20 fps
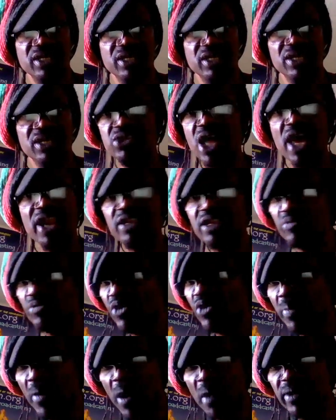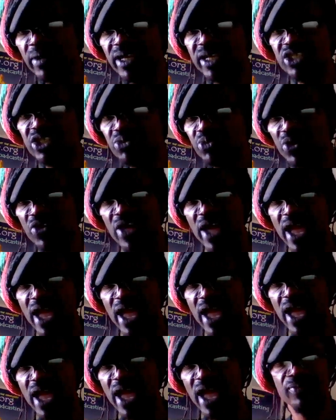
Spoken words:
None of them Republicans were there.